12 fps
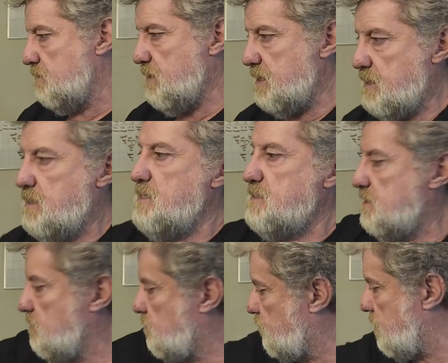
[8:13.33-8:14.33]
to make it
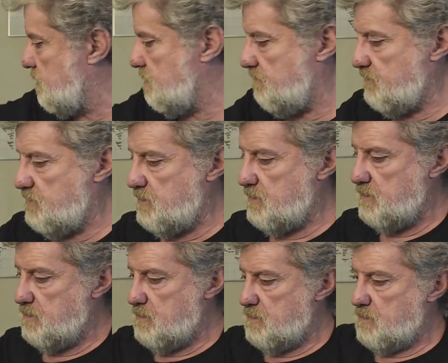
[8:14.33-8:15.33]
easier to thread and
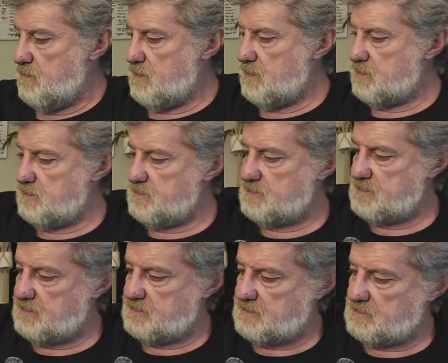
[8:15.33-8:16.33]
everything, I actually
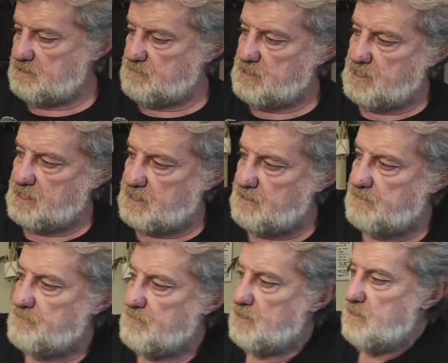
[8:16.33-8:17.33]
sit them
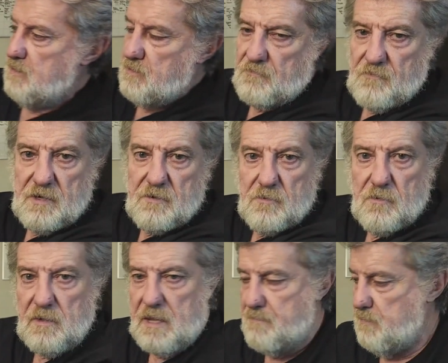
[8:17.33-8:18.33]
here, thread
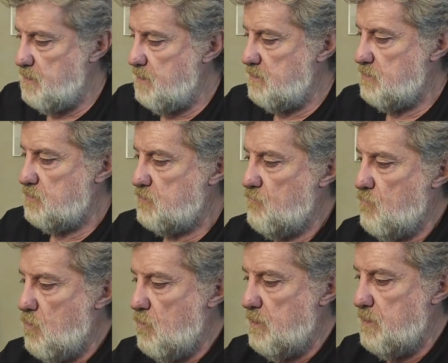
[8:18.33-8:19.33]
it all up, and then just
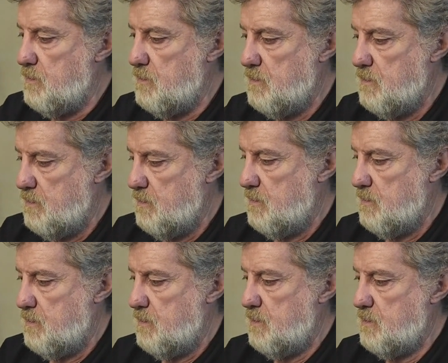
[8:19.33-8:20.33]
roll it
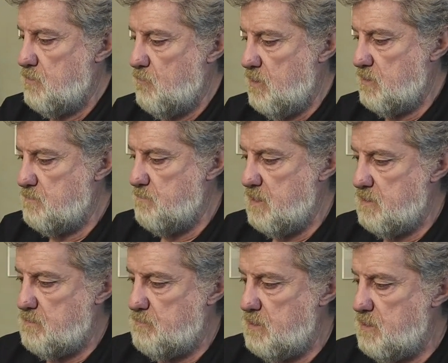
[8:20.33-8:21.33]
into where it's
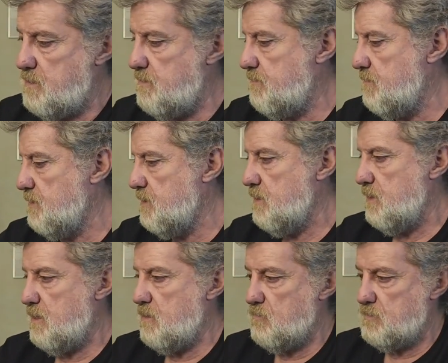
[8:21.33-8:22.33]
meant to be.
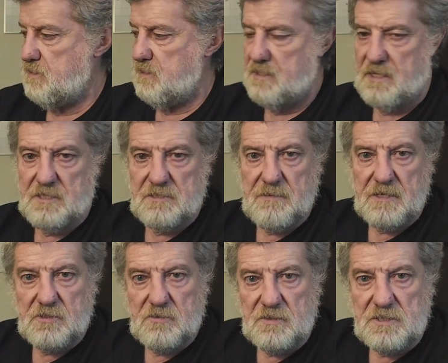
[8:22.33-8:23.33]
And it will sit there and just
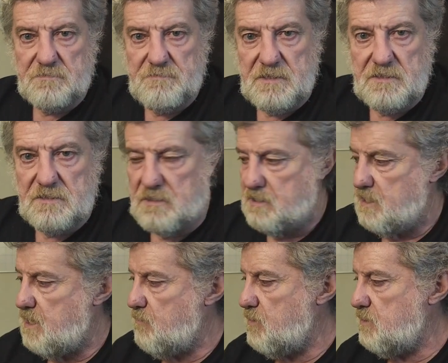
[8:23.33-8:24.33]
make sure it spins
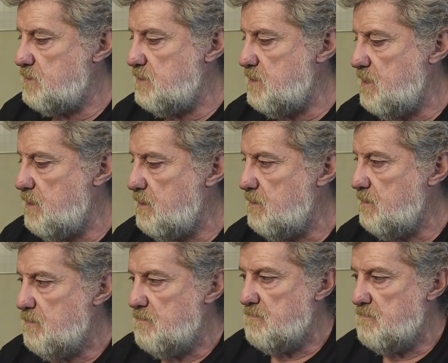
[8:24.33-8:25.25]
okay when it's in there,